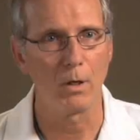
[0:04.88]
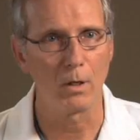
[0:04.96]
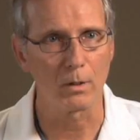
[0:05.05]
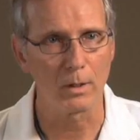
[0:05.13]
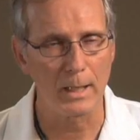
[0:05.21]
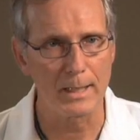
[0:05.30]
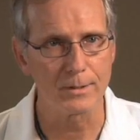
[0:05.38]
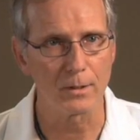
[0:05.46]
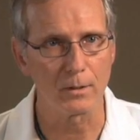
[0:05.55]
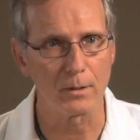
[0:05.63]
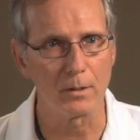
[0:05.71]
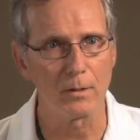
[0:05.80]
are
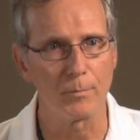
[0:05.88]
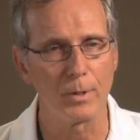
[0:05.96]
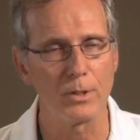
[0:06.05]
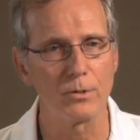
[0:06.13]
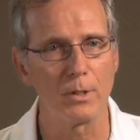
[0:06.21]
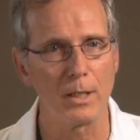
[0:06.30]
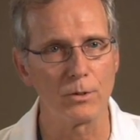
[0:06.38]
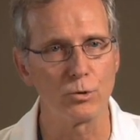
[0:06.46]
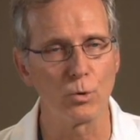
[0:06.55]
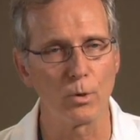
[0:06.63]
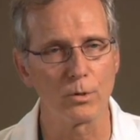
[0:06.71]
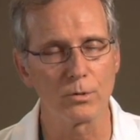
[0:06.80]
classically the patient has
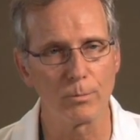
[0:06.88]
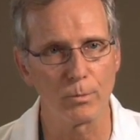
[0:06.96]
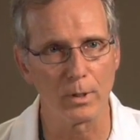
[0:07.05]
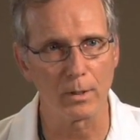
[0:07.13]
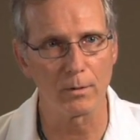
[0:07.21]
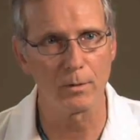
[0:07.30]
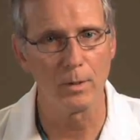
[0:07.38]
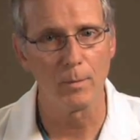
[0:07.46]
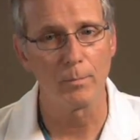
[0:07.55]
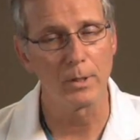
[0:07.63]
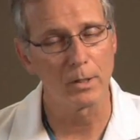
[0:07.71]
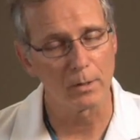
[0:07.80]
shortness of breath,
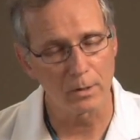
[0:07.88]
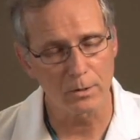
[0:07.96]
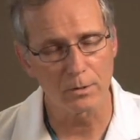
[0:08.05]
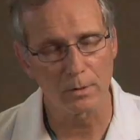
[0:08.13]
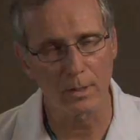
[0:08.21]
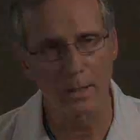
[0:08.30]
but in addition to